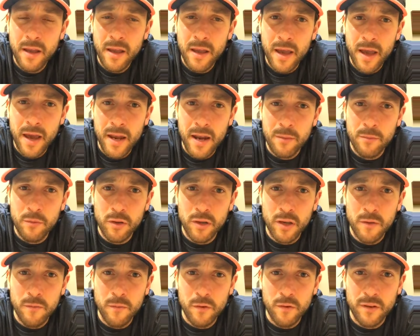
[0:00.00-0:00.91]
And I'm
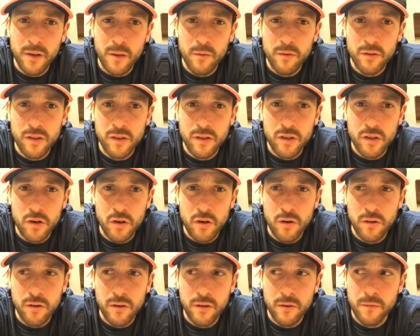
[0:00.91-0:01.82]
looking for someone to
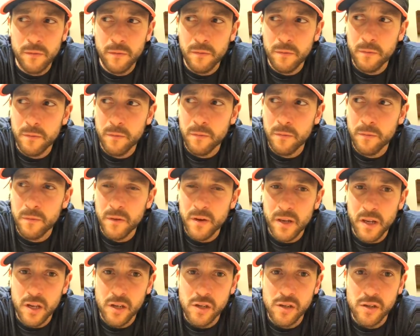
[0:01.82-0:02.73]
turn the
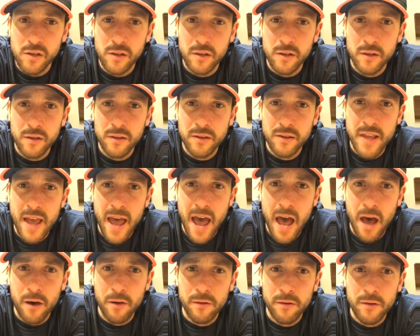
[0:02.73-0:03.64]
finish
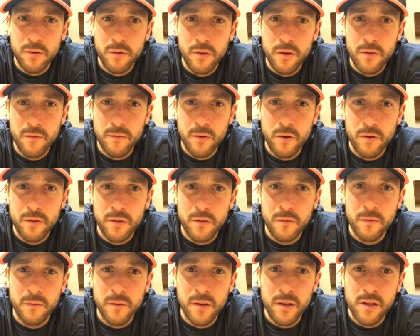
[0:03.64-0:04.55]
down, to invert the
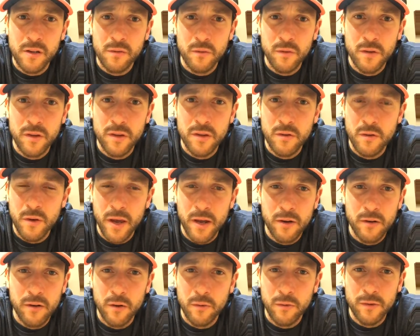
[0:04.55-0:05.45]
finish with the two-hander.
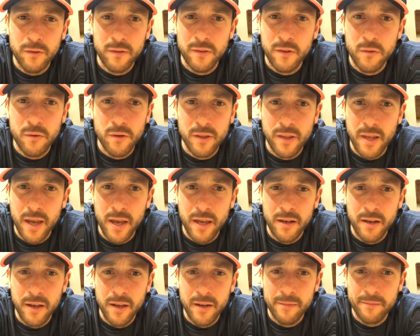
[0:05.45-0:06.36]
No one's doing that.
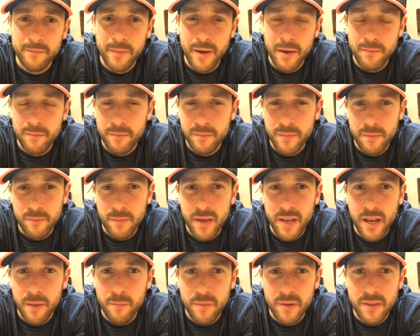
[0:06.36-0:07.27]
And it may
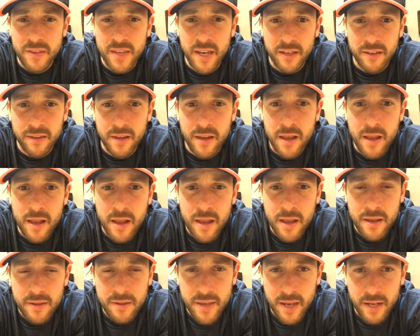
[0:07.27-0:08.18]
not be tech,
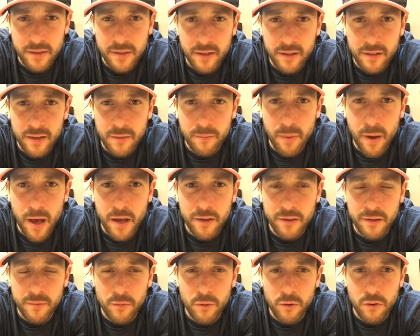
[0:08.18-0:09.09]
technically
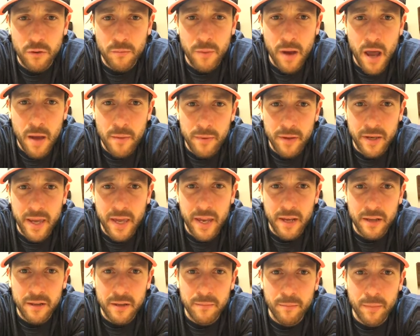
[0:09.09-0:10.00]
possible or
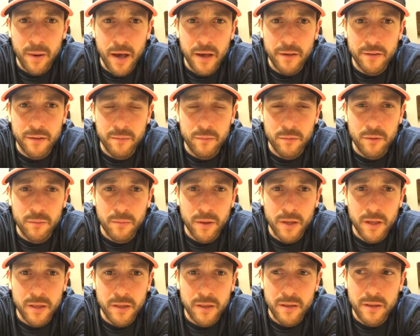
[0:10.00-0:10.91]
biomechanically possible,
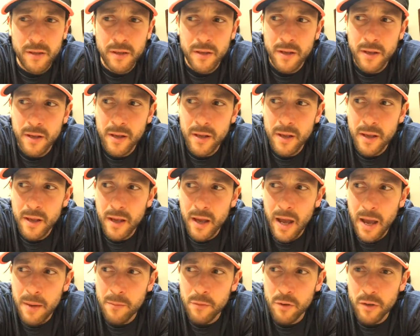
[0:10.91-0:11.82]
but
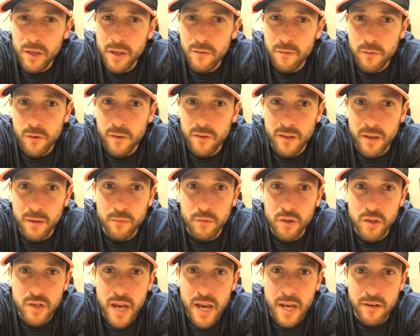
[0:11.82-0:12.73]
I'm looking for some
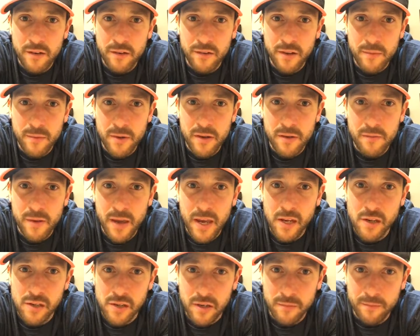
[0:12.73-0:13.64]
change, some
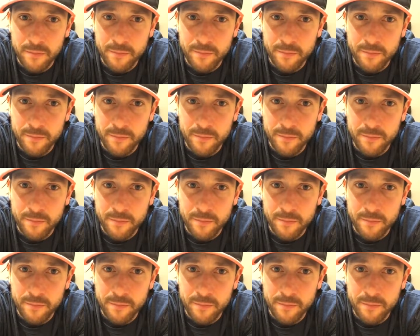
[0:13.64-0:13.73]
innovation.